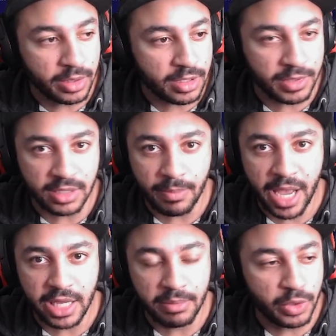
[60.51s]
Sometimes I
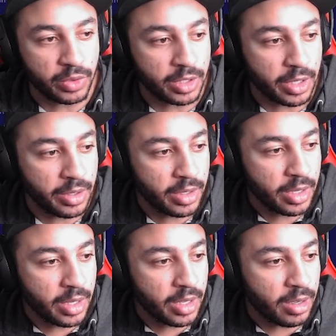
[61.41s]
panic boot, you
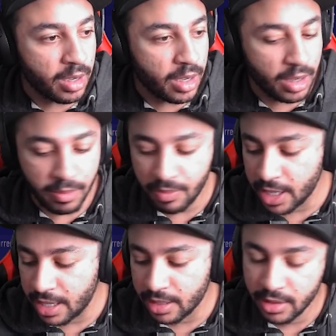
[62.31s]
know.
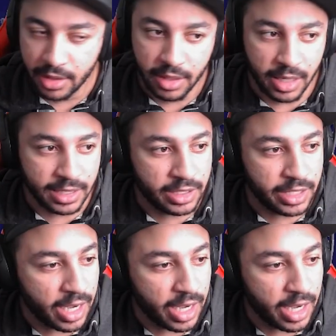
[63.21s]
But let's check out